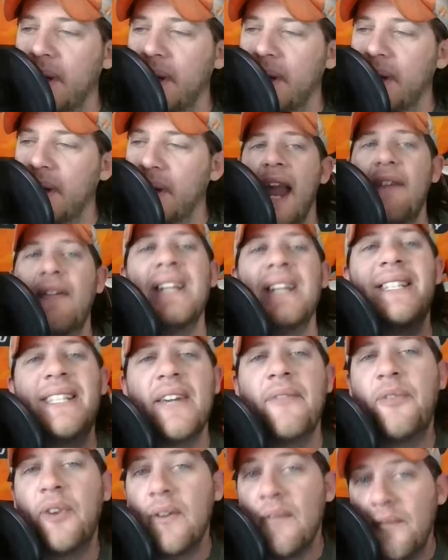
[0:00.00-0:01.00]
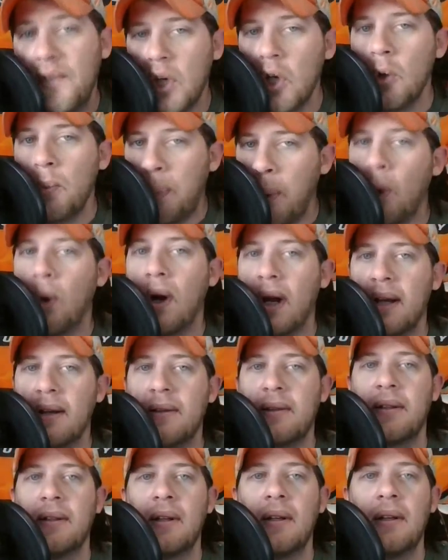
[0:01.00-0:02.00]
We have a different
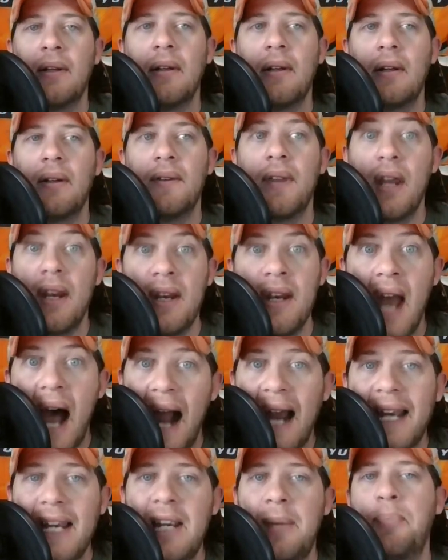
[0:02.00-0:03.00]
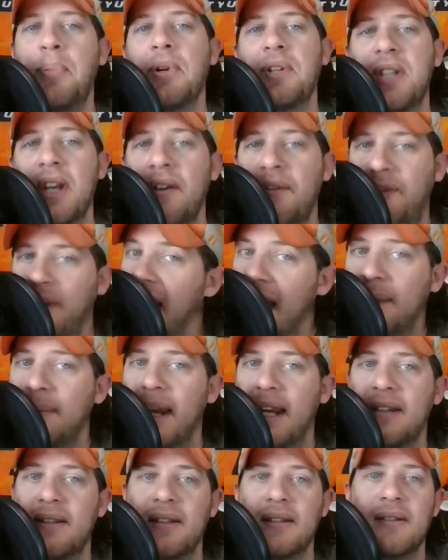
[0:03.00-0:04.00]
viewpoint than 90% of fan
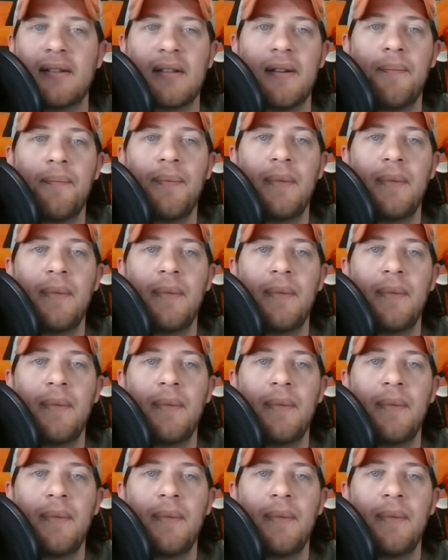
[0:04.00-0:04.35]
bases.